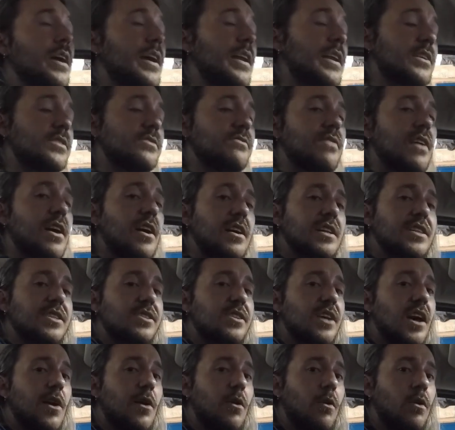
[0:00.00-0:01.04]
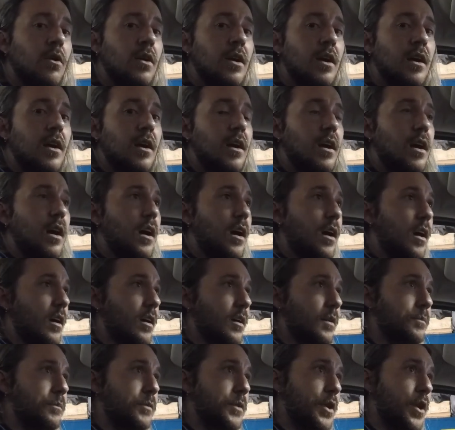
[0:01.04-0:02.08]
It is very subtle.
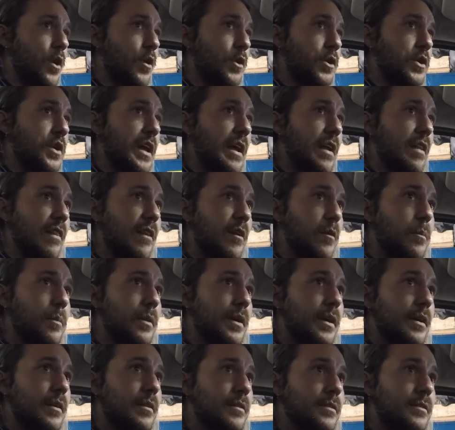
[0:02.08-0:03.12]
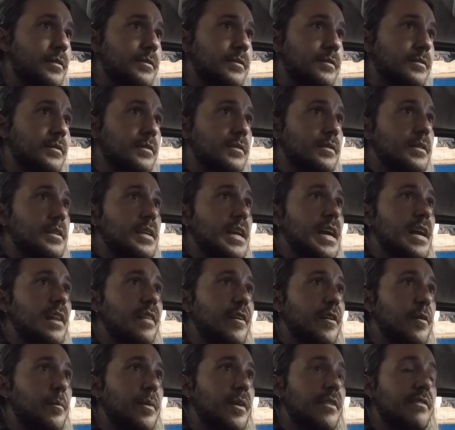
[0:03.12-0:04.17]
You know, you need a little bit
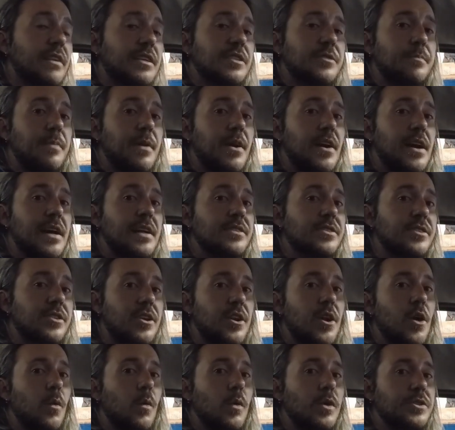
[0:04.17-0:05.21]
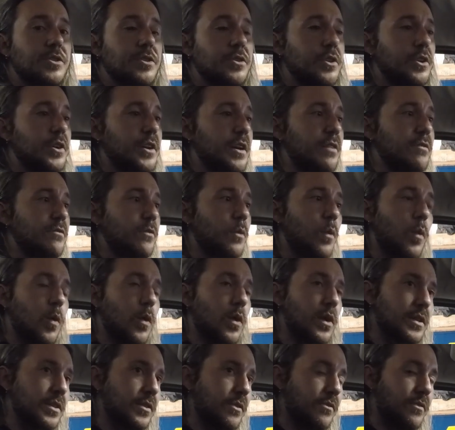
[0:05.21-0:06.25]
of experience to know what you're looking
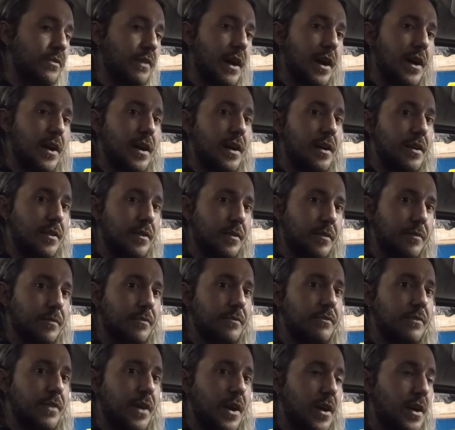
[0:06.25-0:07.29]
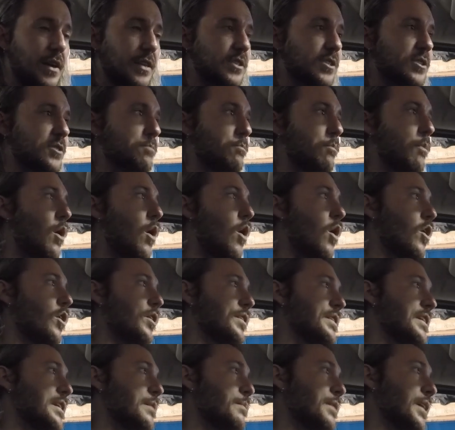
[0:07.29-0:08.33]
for. It's a very, very small
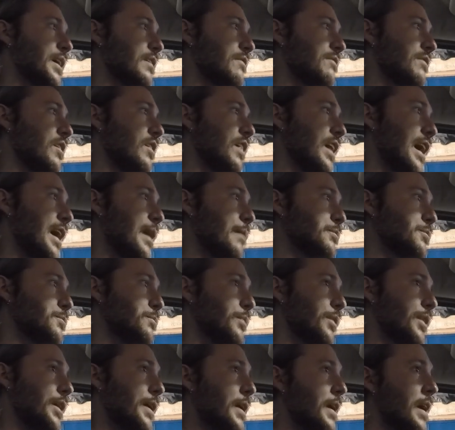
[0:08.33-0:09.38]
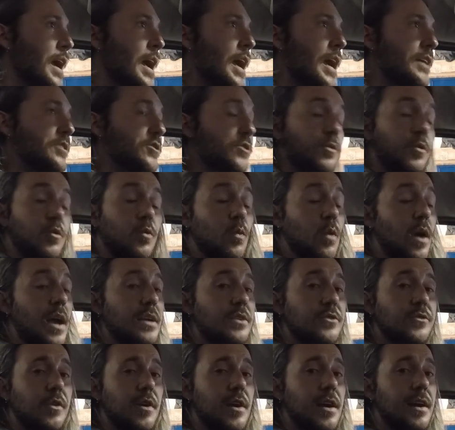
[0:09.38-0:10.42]
dimming of the lamps, but it's a
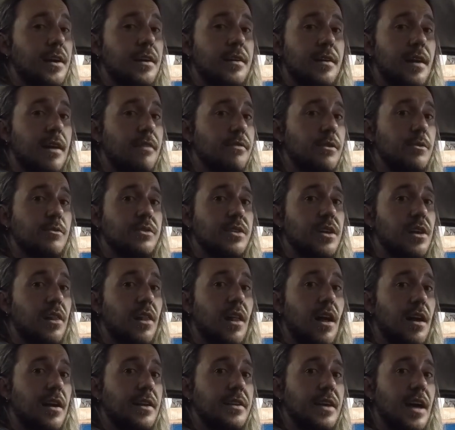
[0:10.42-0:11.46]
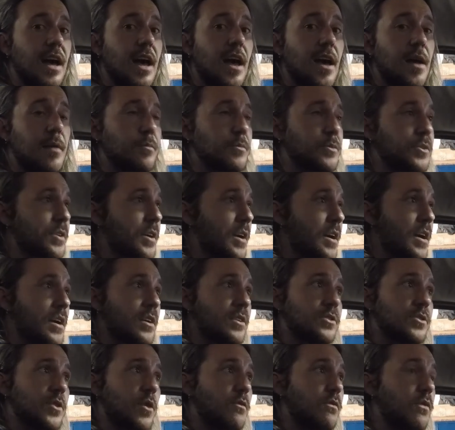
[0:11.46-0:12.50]
great trick. I've used it a lot of times.
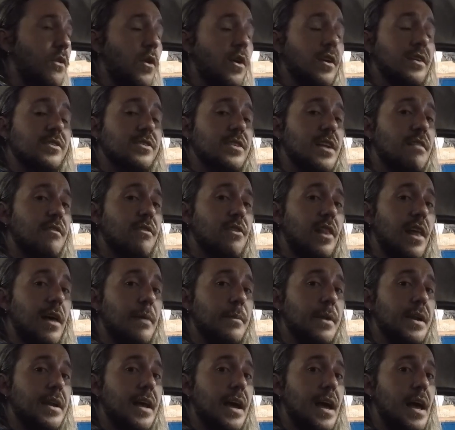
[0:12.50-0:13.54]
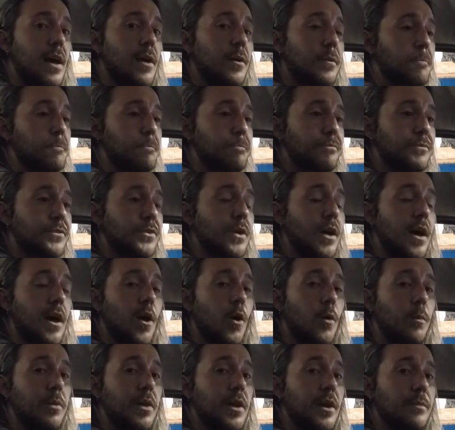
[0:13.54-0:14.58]
So far, it's never let me down, so I
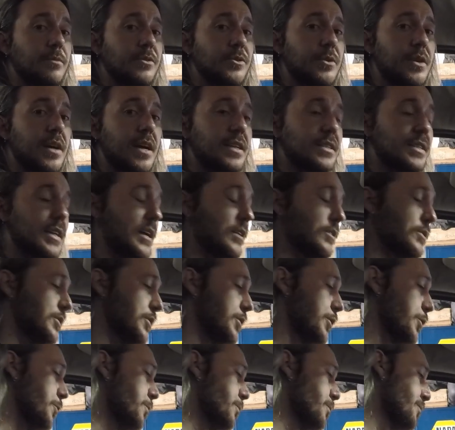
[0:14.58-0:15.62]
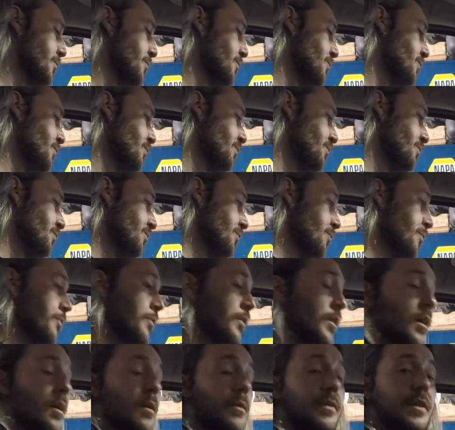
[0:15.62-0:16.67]
hope it helps you guys out too.
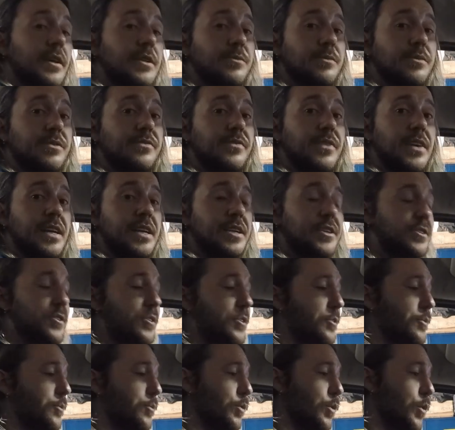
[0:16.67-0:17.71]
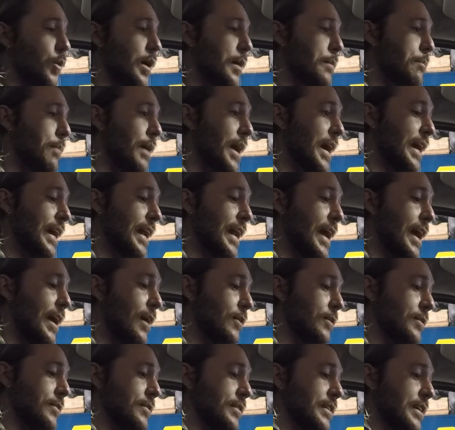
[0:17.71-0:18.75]
This one's finished. We'll go ahead and back it
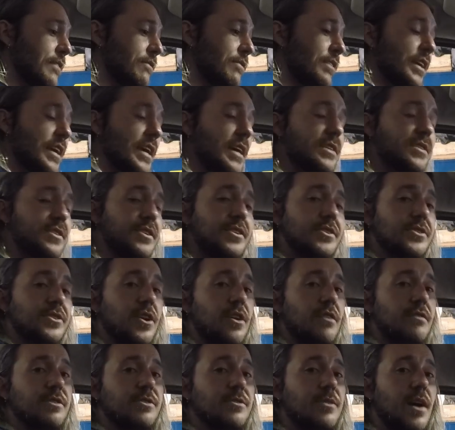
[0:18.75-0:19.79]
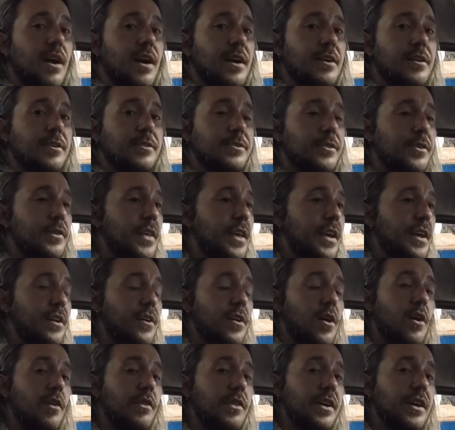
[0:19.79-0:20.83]
out, give the keys to the service writer so they can
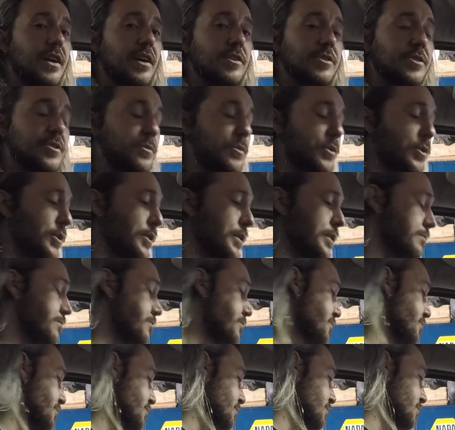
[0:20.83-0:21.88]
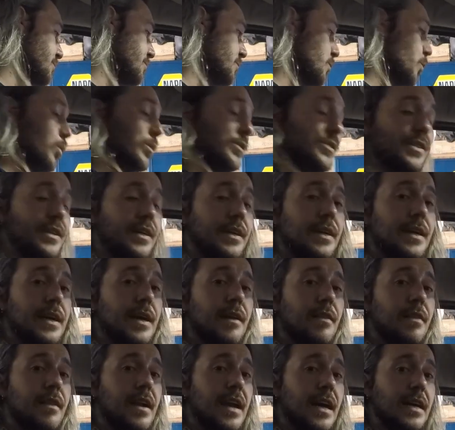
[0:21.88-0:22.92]
call the customer, and we'll see it
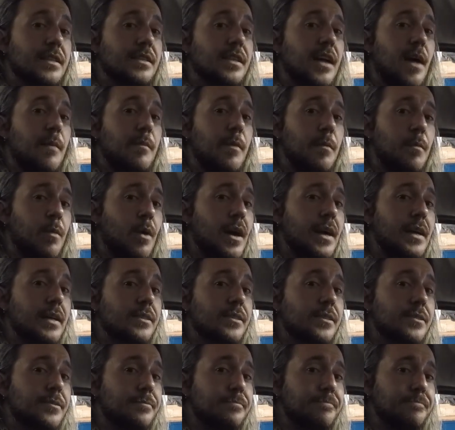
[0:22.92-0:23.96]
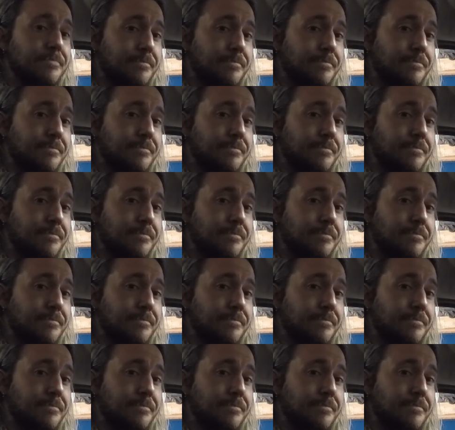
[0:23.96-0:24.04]
again the next time it breaks.